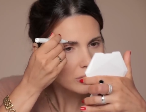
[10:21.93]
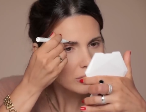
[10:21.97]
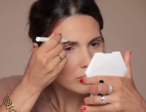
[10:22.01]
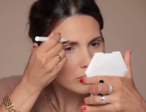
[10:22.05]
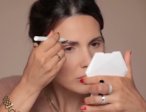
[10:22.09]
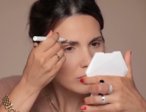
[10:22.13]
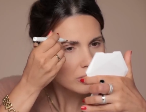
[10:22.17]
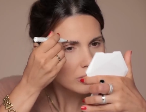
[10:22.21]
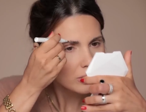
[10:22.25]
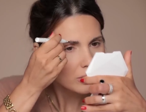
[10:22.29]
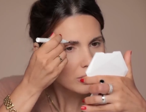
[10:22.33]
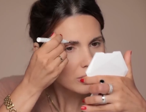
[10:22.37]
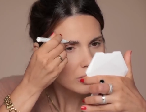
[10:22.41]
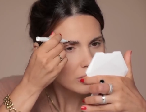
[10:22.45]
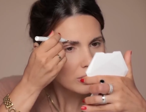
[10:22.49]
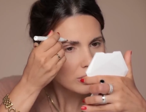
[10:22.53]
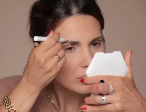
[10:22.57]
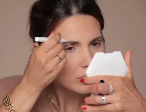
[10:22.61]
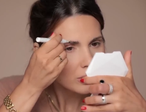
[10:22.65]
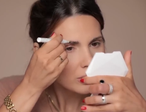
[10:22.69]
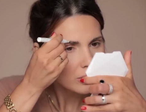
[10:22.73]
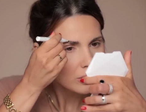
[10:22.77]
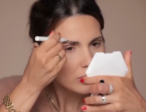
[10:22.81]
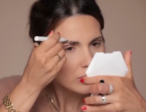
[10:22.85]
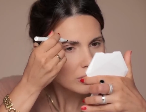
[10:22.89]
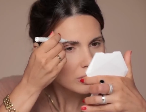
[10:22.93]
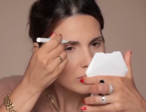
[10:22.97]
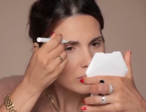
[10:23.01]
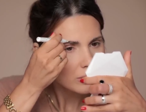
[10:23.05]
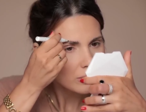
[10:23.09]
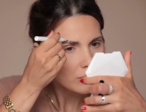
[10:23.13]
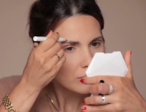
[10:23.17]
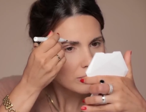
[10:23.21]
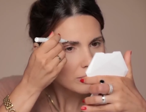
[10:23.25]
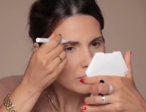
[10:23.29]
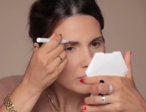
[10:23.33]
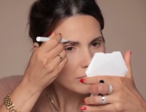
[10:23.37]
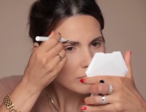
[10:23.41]

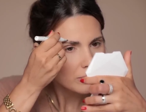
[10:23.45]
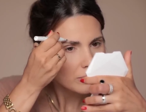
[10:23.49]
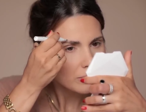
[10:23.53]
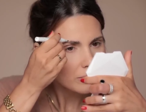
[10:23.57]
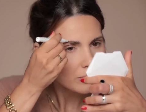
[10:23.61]
[no speech]